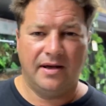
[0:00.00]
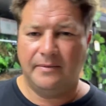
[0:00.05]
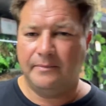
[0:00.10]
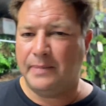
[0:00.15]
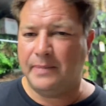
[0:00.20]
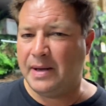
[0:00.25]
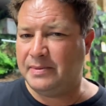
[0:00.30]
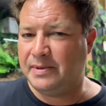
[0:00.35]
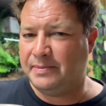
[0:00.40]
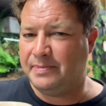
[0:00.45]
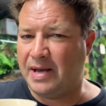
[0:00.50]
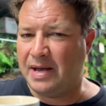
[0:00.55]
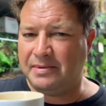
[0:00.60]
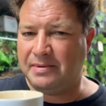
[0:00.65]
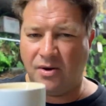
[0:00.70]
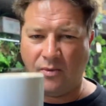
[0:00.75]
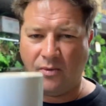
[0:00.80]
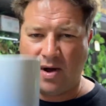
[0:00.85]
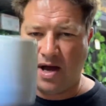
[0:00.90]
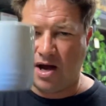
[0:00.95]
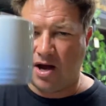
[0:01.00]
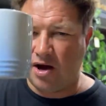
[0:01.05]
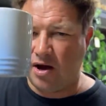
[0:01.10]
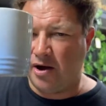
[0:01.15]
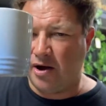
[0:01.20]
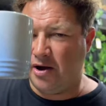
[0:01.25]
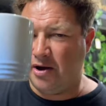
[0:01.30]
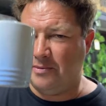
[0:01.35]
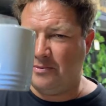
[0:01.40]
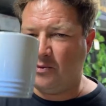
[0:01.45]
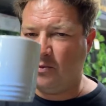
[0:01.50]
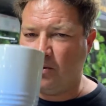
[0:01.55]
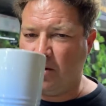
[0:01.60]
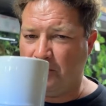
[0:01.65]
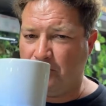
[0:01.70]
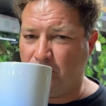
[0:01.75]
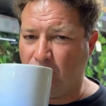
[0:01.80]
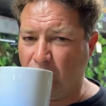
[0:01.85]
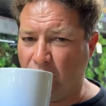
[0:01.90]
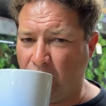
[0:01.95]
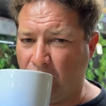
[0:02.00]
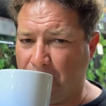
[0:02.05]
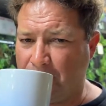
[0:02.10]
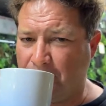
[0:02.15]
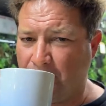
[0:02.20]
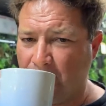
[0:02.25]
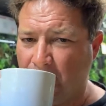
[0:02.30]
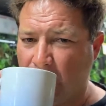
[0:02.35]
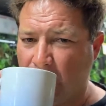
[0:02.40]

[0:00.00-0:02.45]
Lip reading: Baby, we're home. Whoop, whoop.